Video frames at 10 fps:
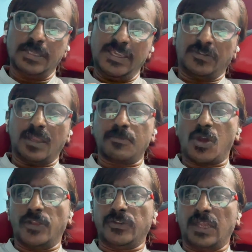
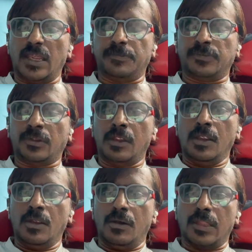ESM concepts,
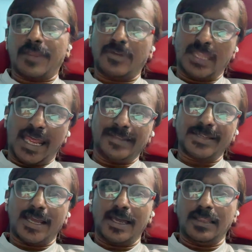or even
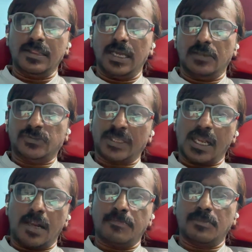agile,
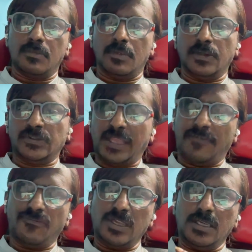Scrum,
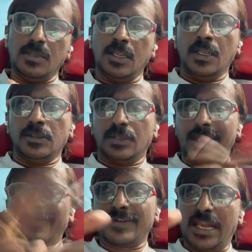SAFe.
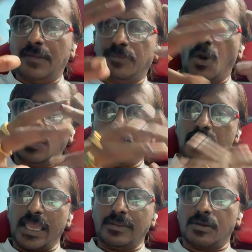So they are clubbed all
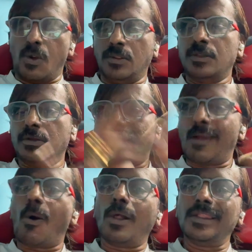together, although
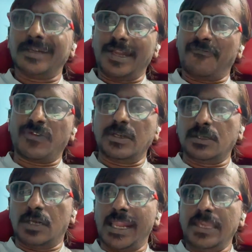they call it
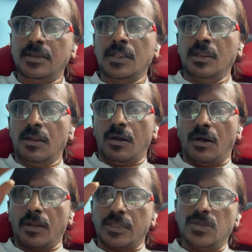differently
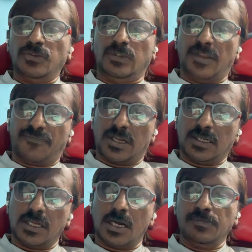or use
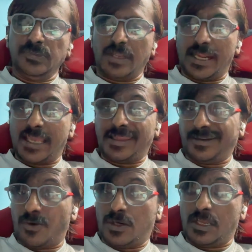different terms. Again,
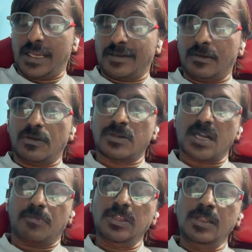I don't want to get into
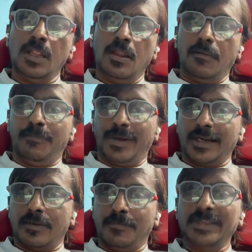trouble,
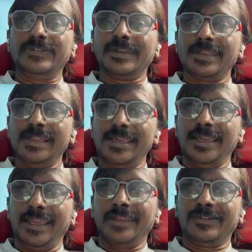but
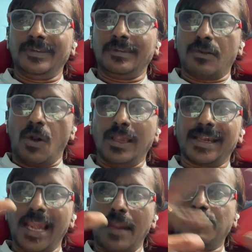basically it's
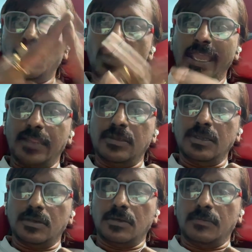all clubbed
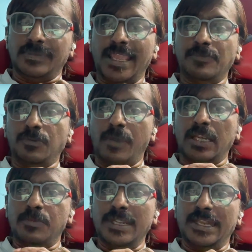together. Names
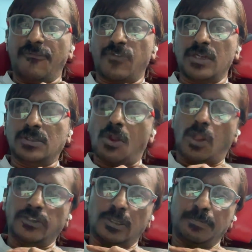might be different, the
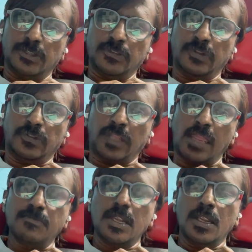concept is the
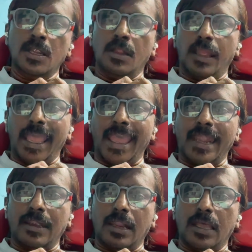same,
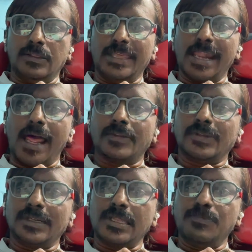and there are
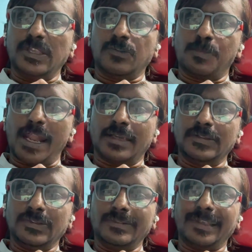certain best
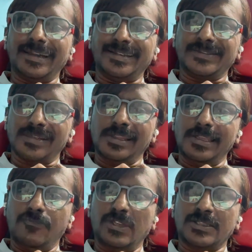practices
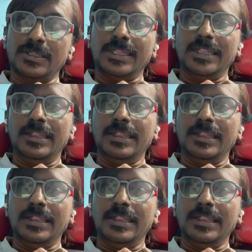additionally which